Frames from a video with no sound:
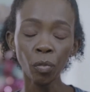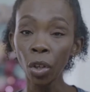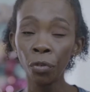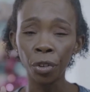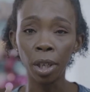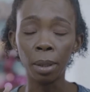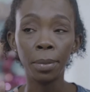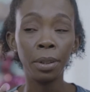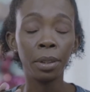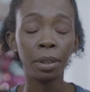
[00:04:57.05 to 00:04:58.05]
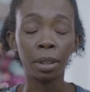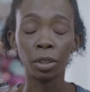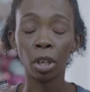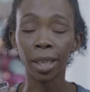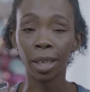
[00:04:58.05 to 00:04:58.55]
from the
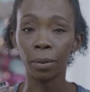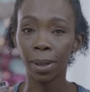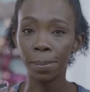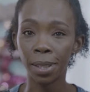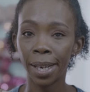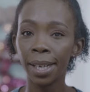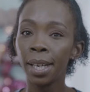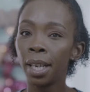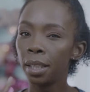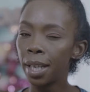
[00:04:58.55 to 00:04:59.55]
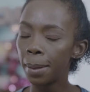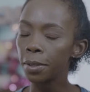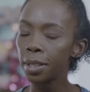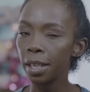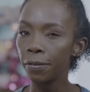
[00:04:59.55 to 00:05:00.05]
Target website, the apple
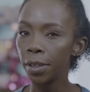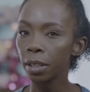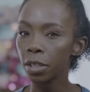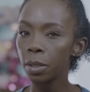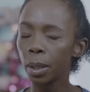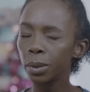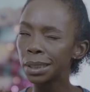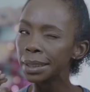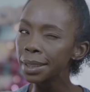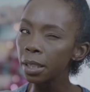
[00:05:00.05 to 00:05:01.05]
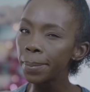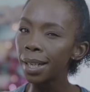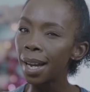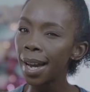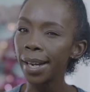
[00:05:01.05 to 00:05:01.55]
cider vinegar smell was a little bit
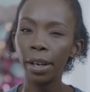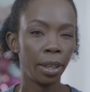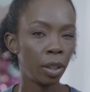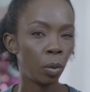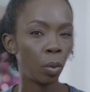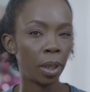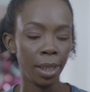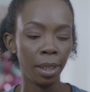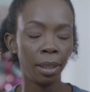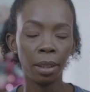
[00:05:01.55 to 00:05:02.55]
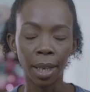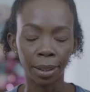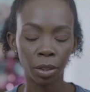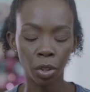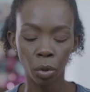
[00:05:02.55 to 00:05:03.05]
higher, and the one
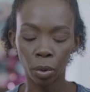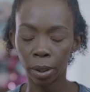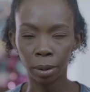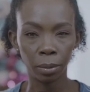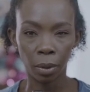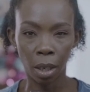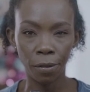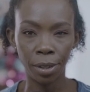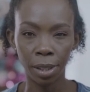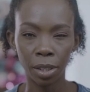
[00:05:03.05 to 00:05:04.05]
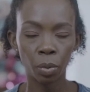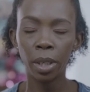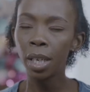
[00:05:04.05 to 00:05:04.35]
at the store, obviously this one,